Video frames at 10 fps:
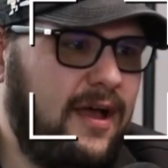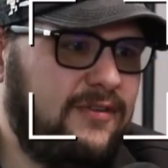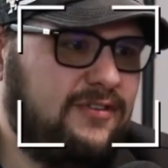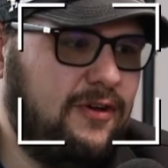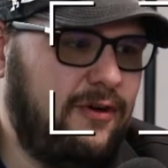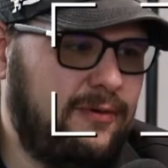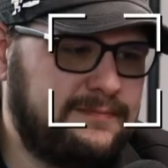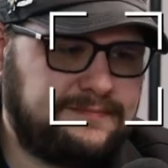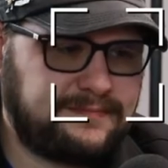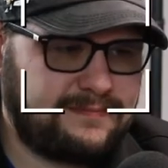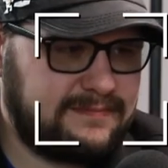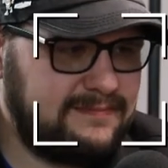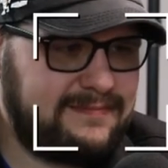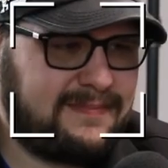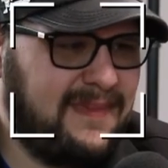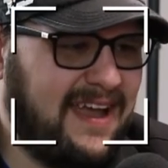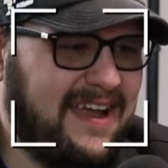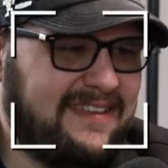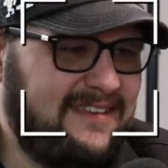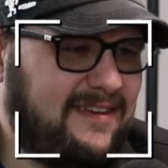So I
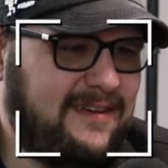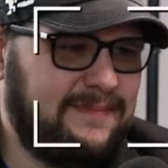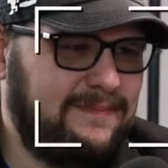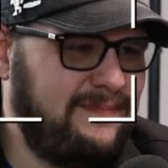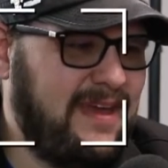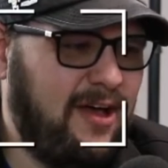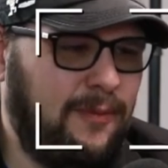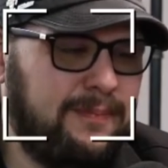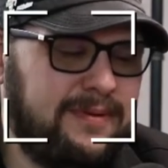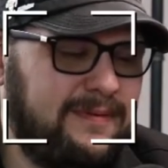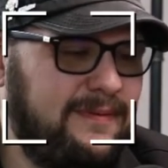got to help